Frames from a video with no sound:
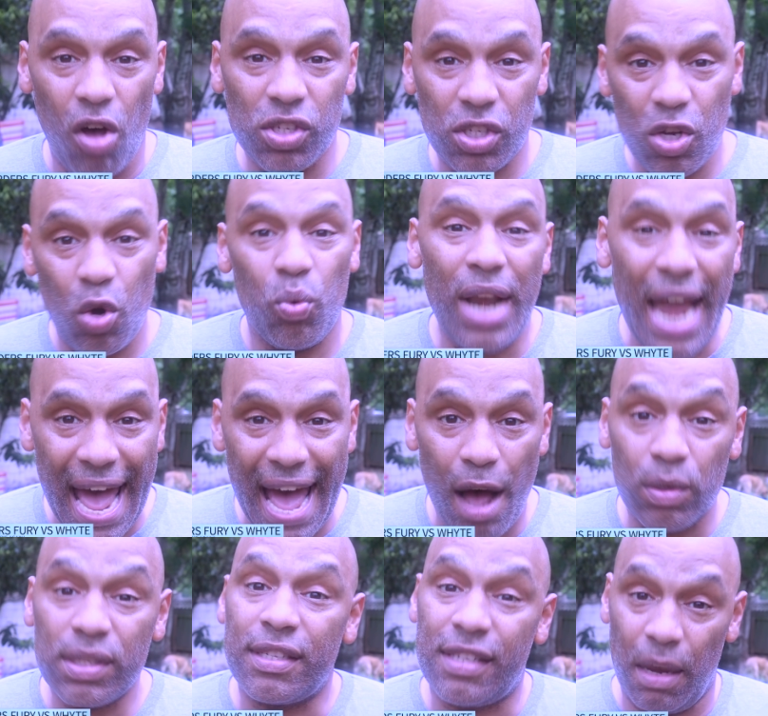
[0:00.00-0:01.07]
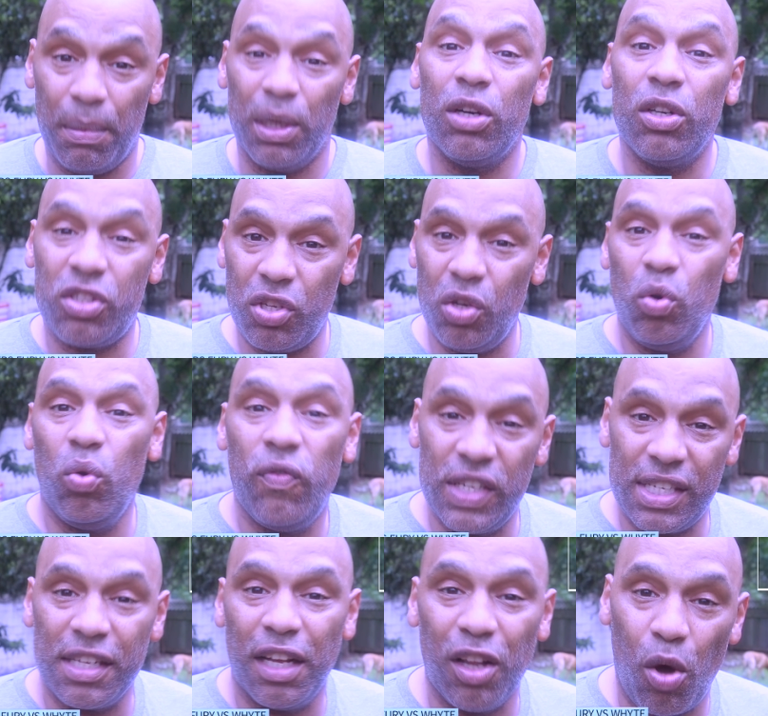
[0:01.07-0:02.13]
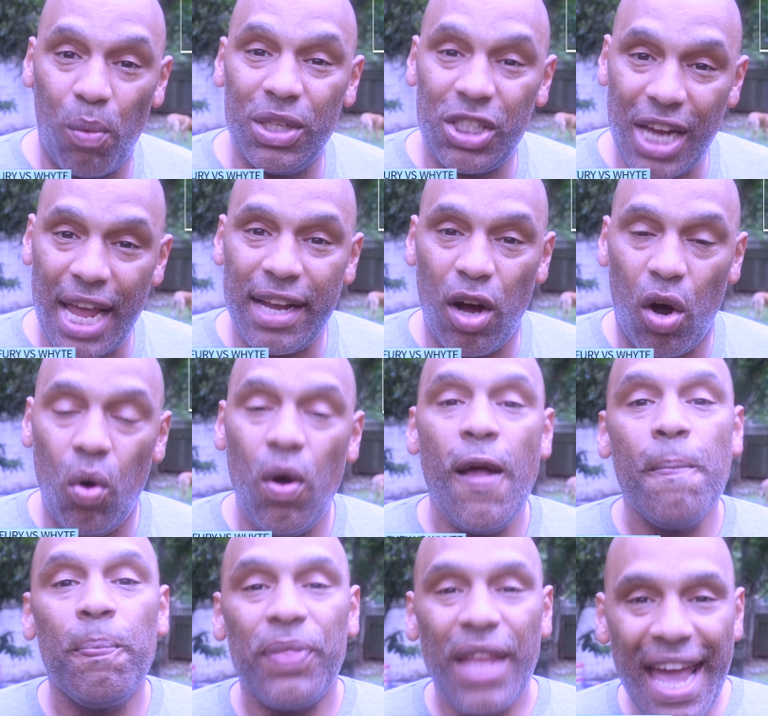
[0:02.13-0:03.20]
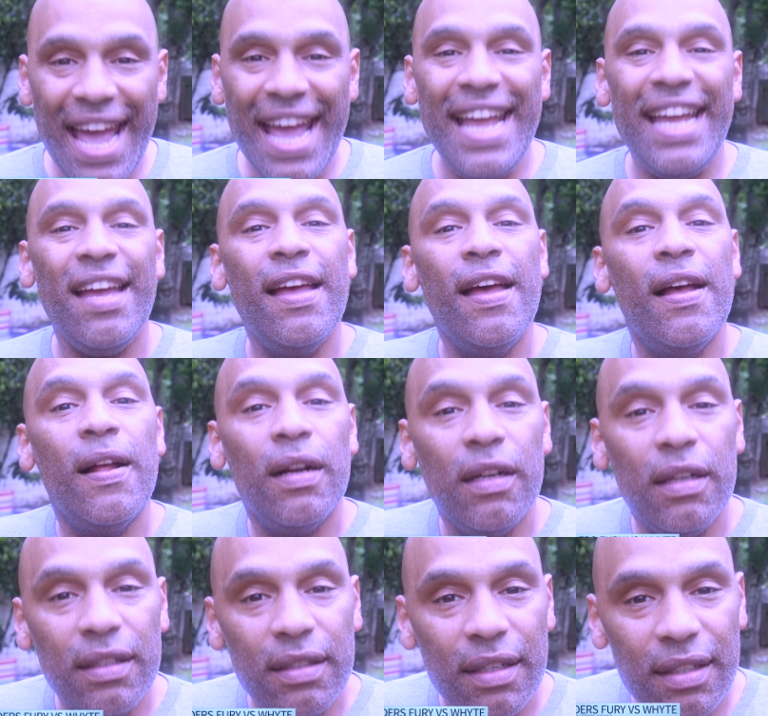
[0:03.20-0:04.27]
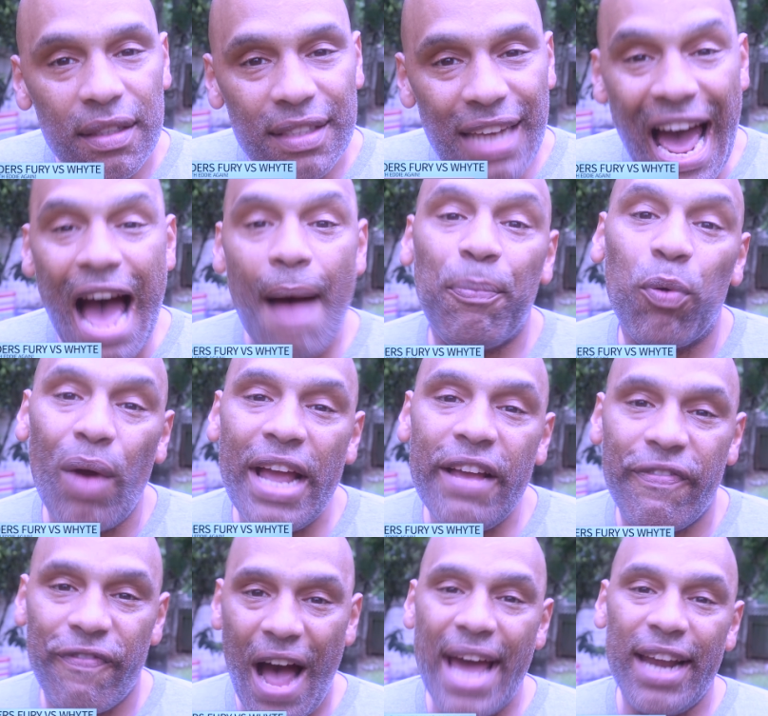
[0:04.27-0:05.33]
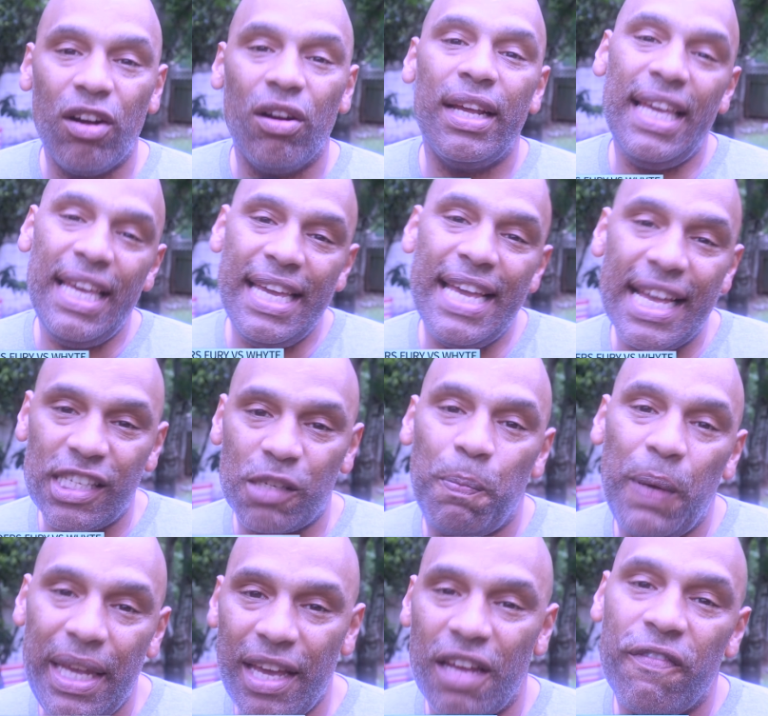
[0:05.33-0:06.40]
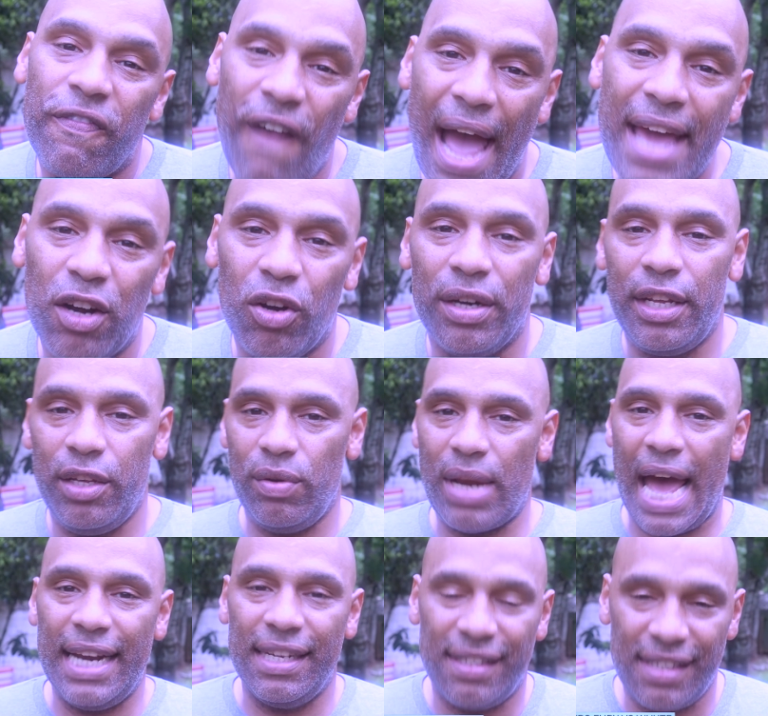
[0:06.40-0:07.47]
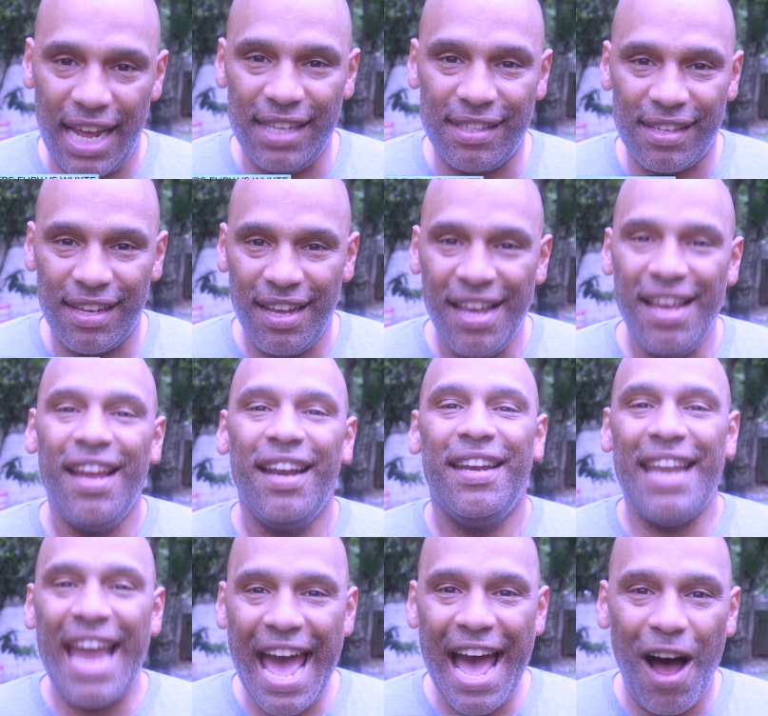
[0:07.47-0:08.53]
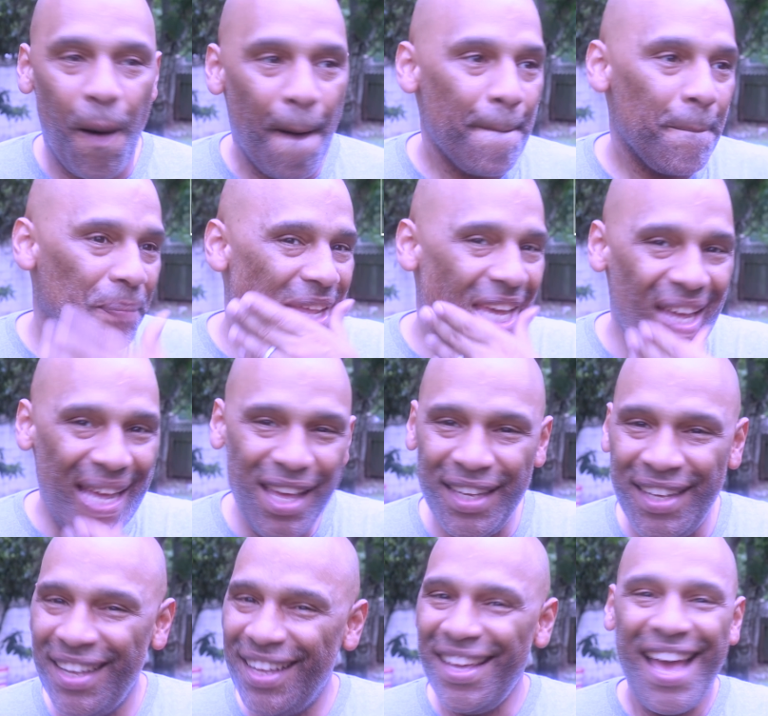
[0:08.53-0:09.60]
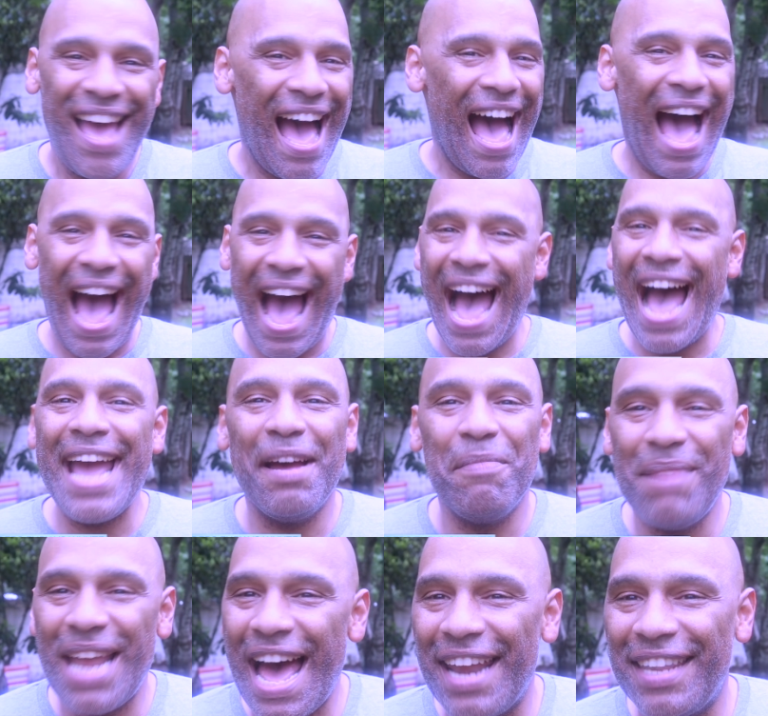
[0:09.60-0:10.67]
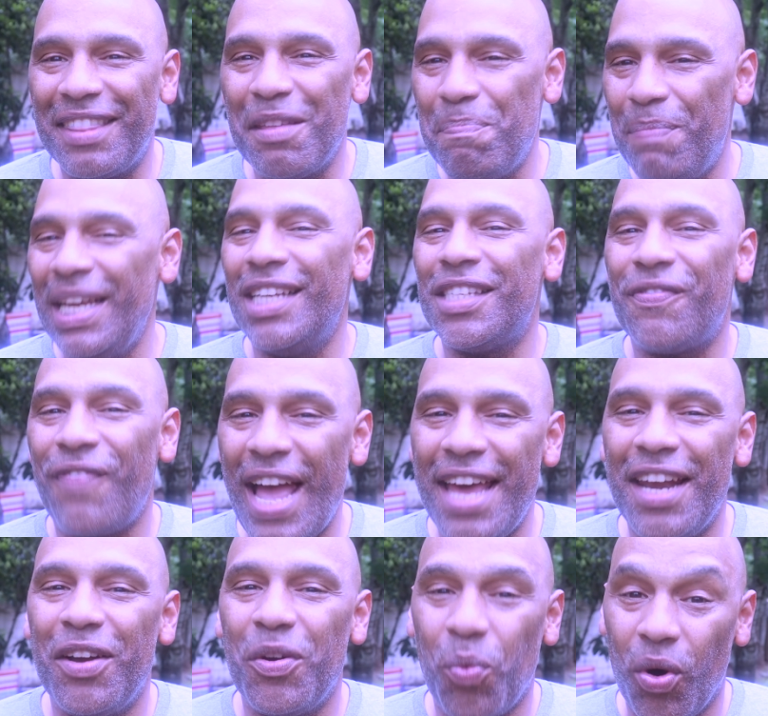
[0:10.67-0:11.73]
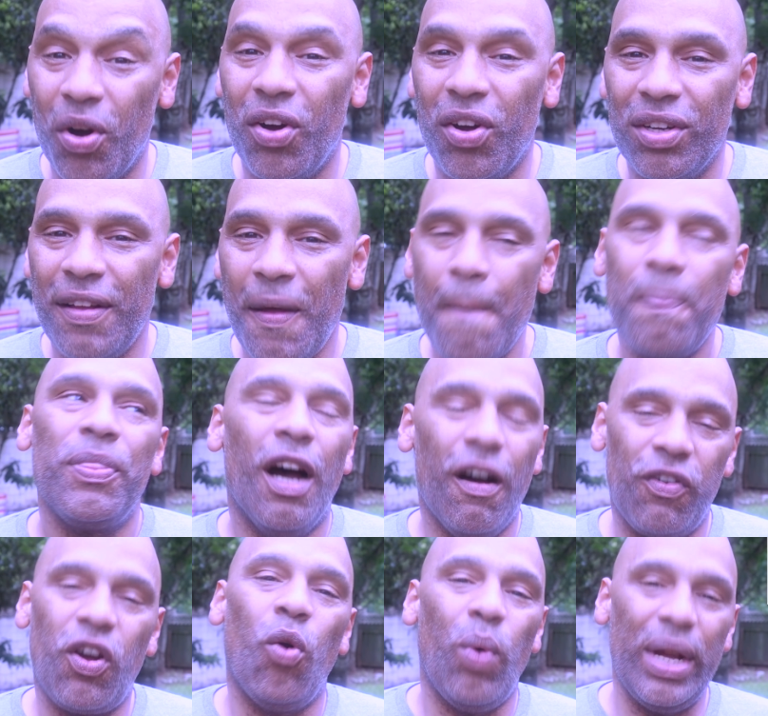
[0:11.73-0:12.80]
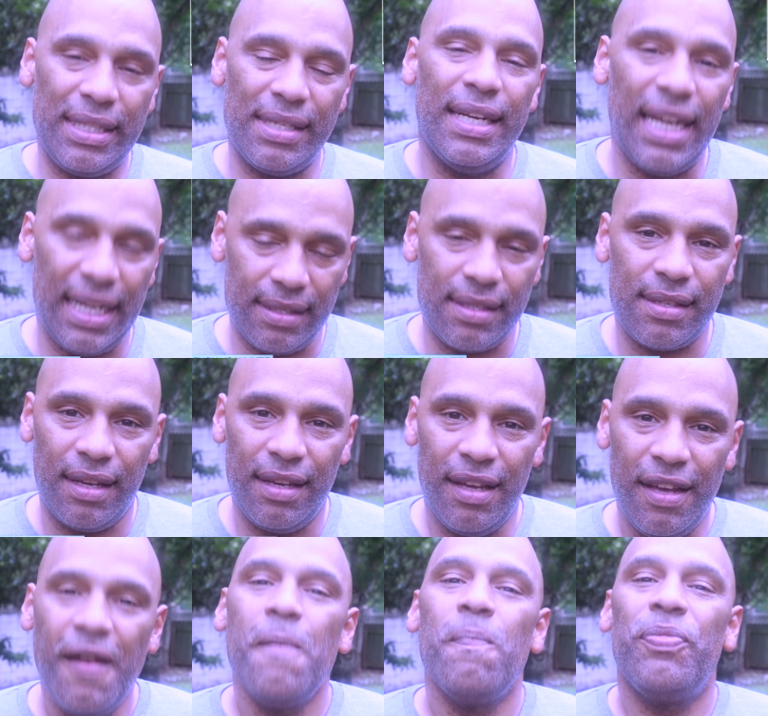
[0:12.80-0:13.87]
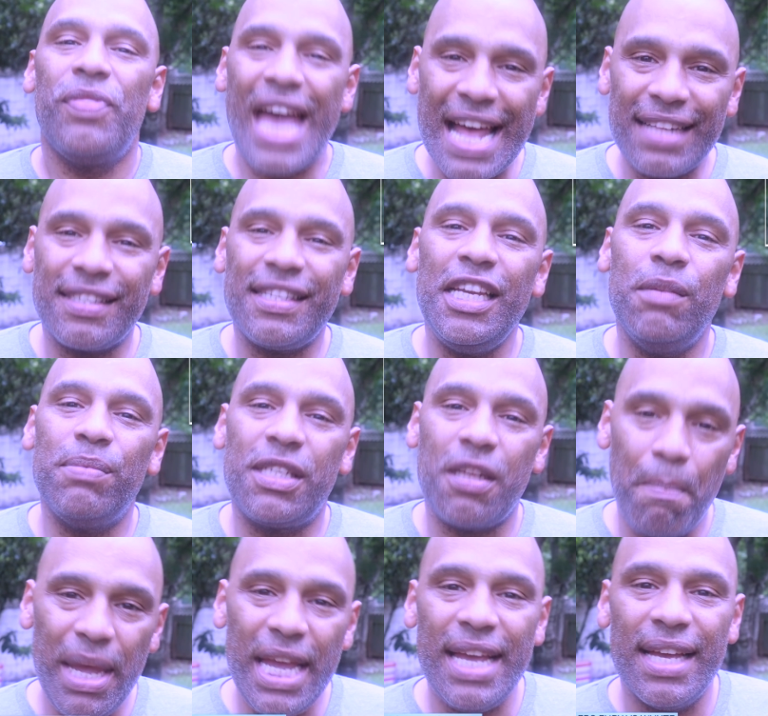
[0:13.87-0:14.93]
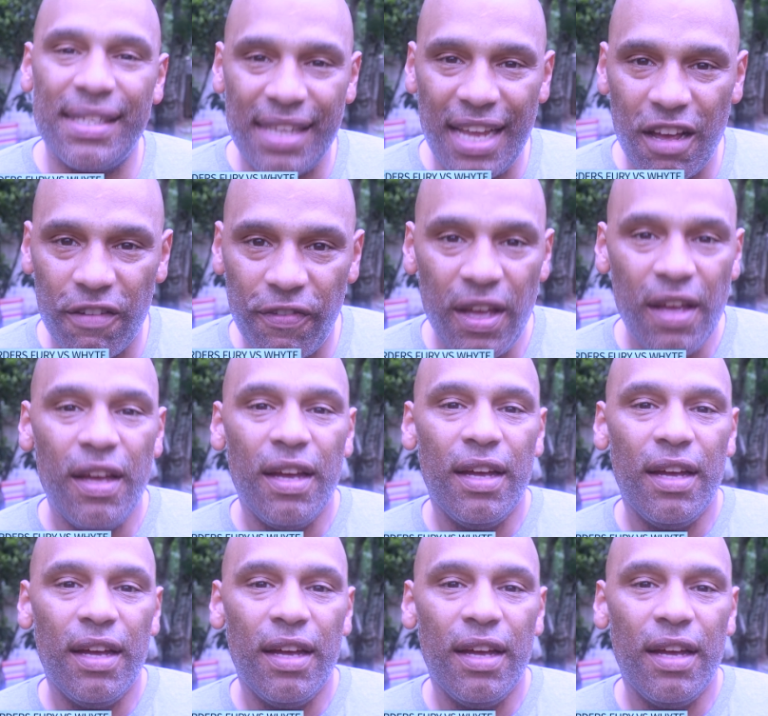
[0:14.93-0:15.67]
also now, similar to Vasyl Lomachenko, a top-ranked fighter, ESPN fighter in the United States. Now, I am not the biggest fan in the world of coincidence. That seems to me as if